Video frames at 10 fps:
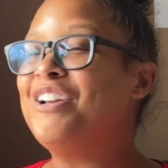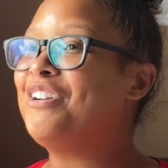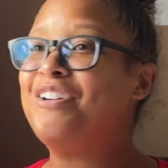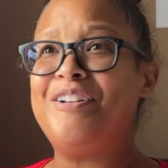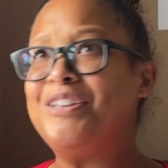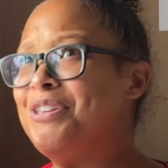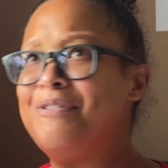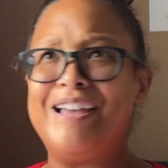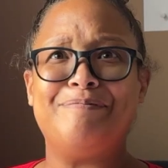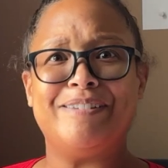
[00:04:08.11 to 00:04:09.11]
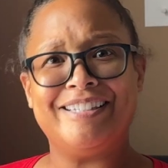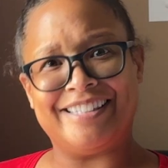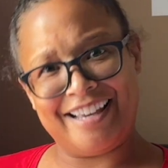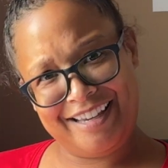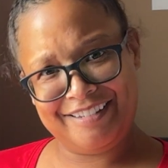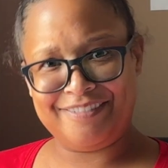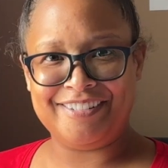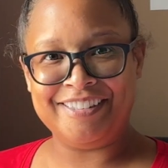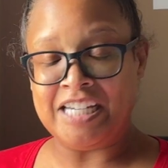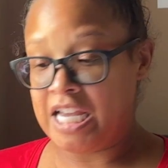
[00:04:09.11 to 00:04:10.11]
Girl, you ain't been
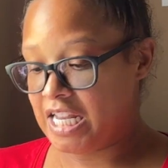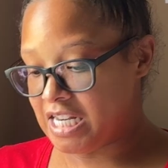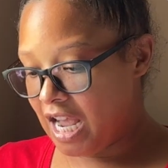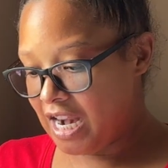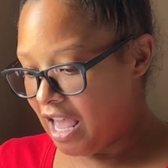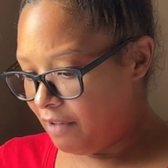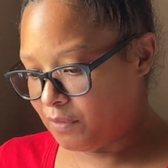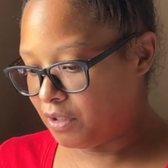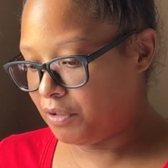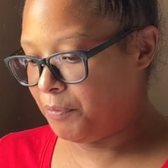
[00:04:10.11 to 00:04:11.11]
safe. Not ever.